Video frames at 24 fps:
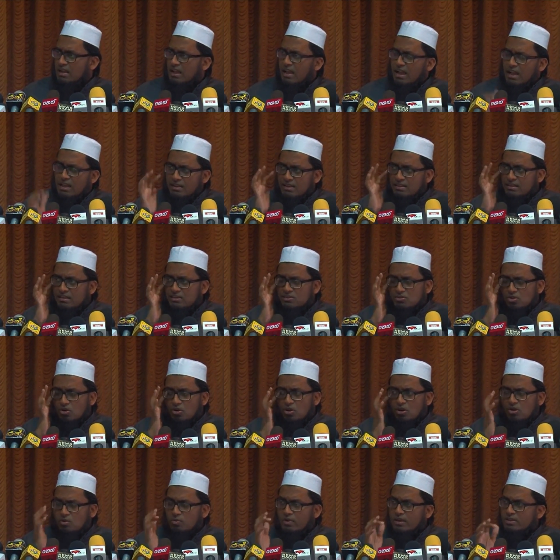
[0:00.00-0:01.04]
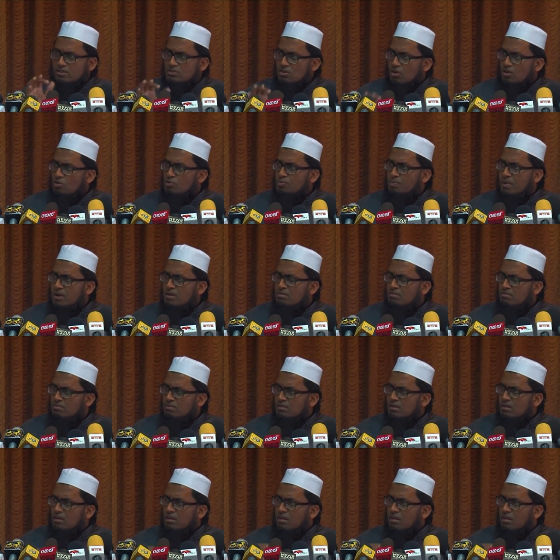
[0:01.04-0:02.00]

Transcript: and it is always open